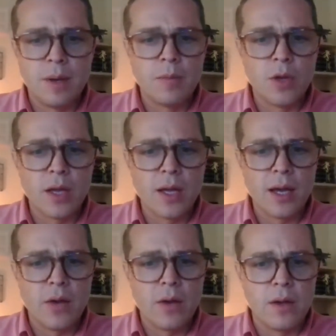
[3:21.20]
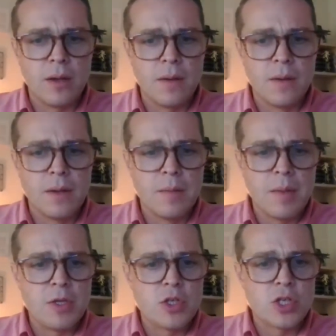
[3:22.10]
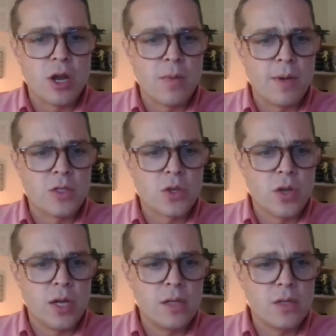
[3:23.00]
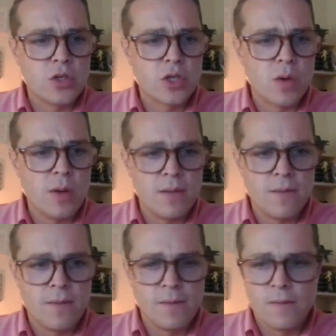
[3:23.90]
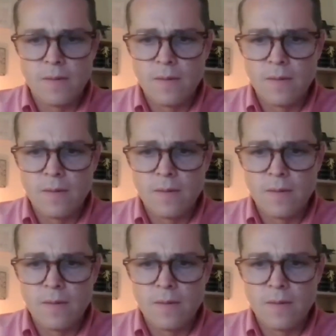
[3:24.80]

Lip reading: I'm looking how to maybe share my screen to show it.